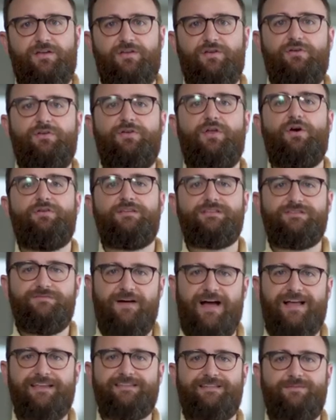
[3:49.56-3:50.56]
You'll notice
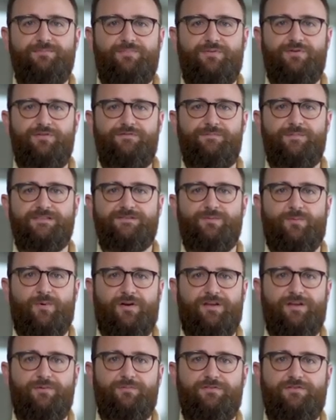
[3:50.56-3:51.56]
vast improvements
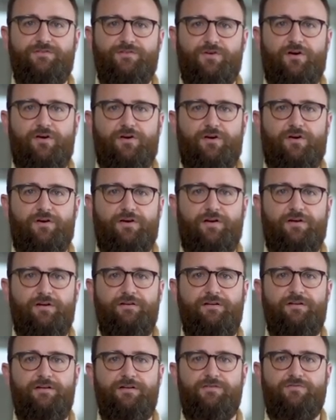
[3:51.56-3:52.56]
working with draw order,
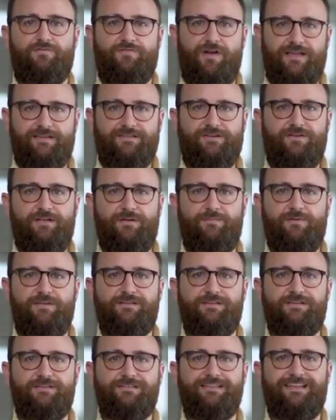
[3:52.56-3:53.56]
raster
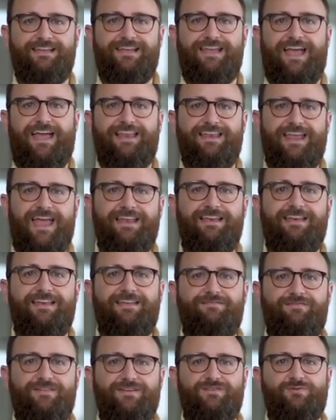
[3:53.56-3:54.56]
images, and
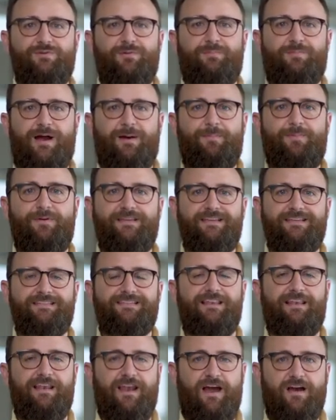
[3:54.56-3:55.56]
editing visual properties
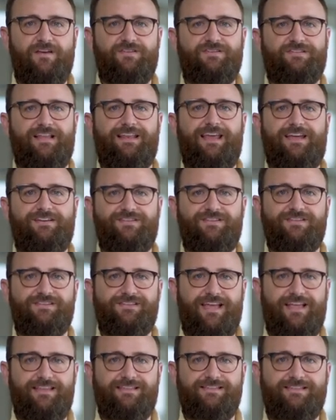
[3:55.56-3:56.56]
in large selection
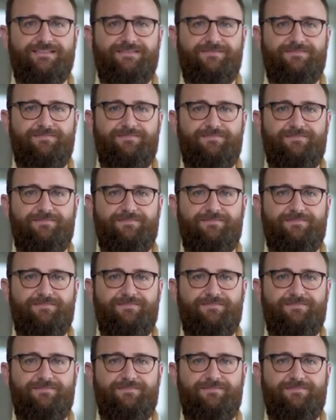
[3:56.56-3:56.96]
sets.